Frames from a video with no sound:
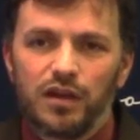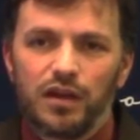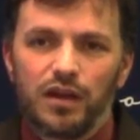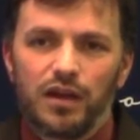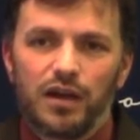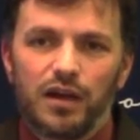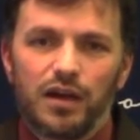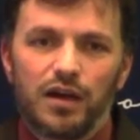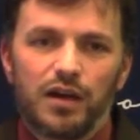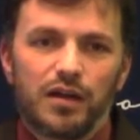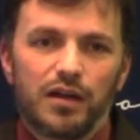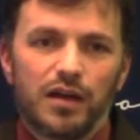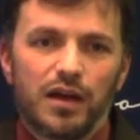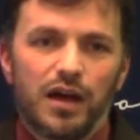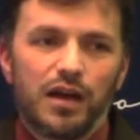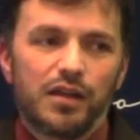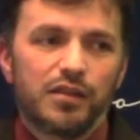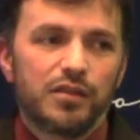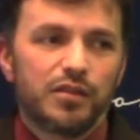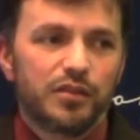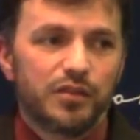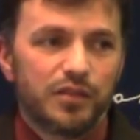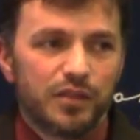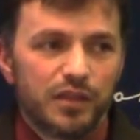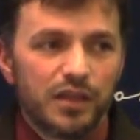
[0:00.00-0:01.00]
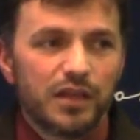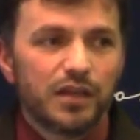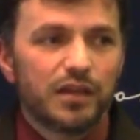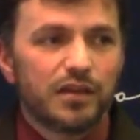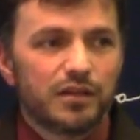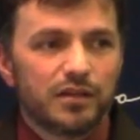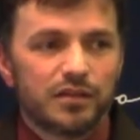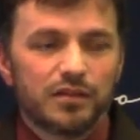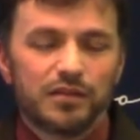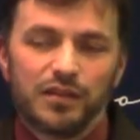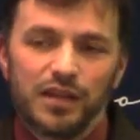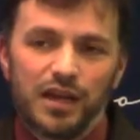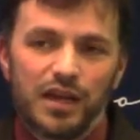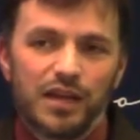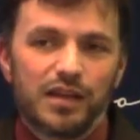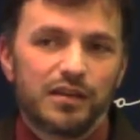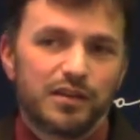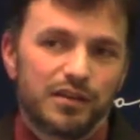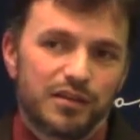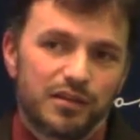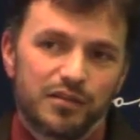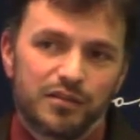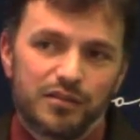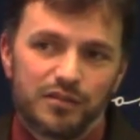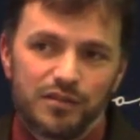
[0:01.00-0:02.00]
Uh, I think that
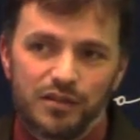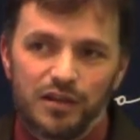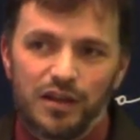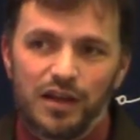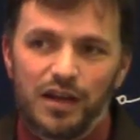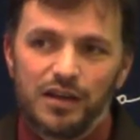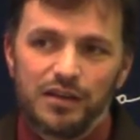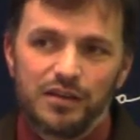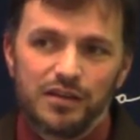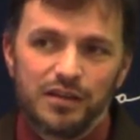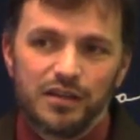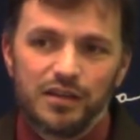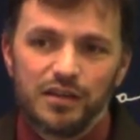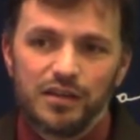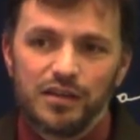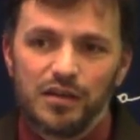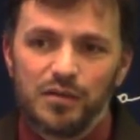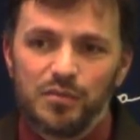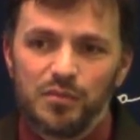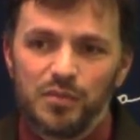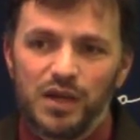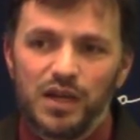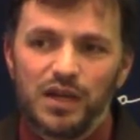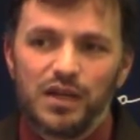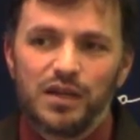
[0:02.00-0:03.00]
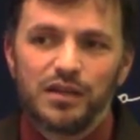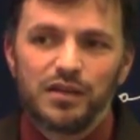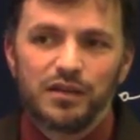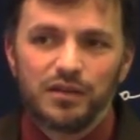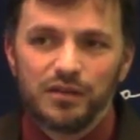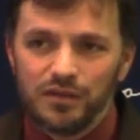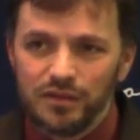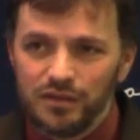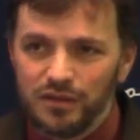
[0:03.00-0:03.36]
is an idea that may